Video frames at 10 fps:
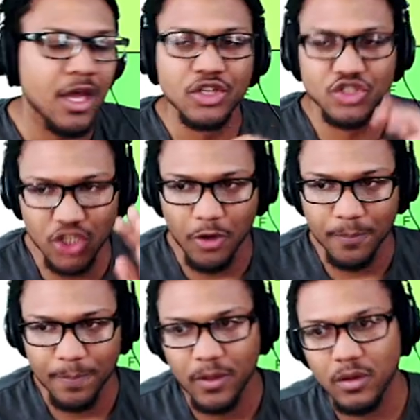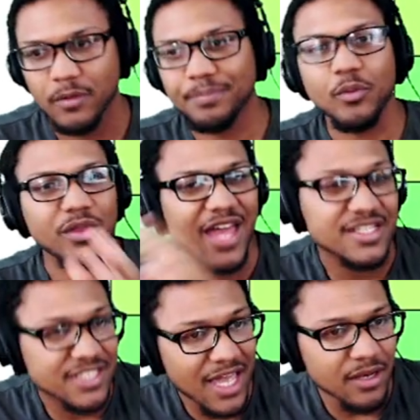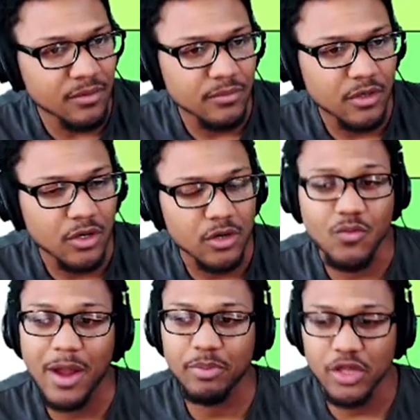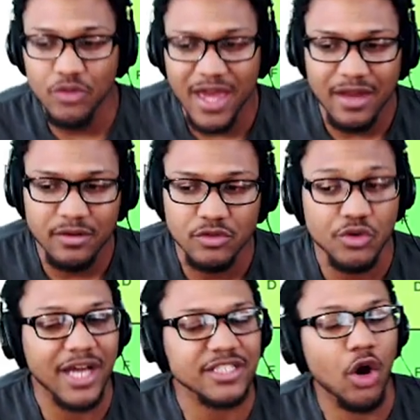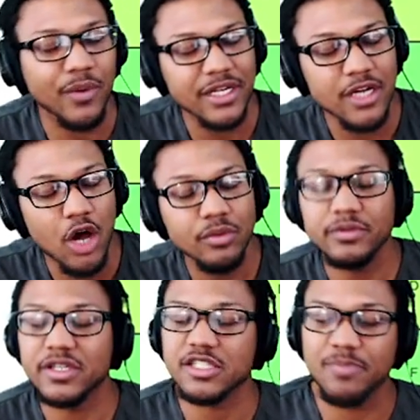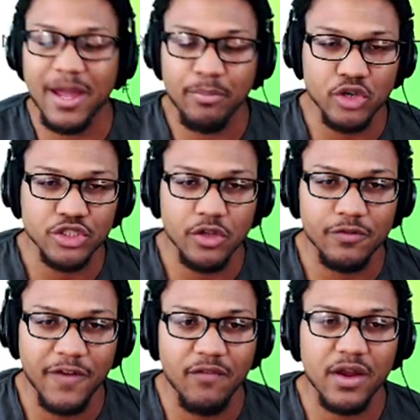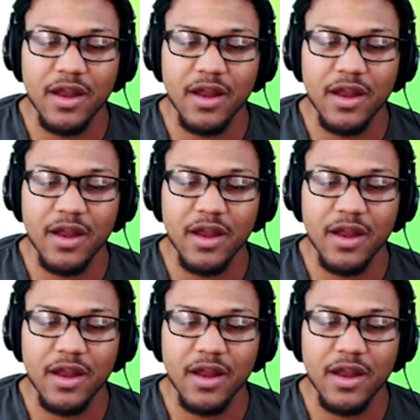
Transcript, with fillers: So, with that said, Right below that, you guys already know, this is my personal favorite.